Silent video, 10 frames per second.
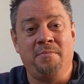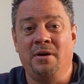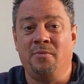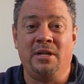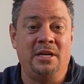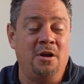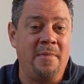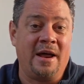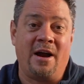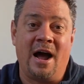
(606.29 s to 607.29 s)
but really no
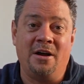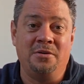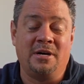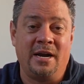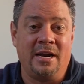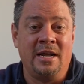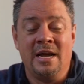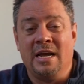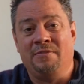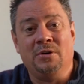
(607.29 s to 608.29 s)
matter how you cut it,
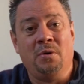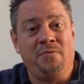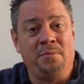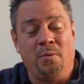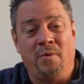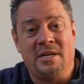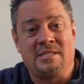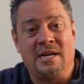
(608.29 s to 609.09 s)
if you're going from the west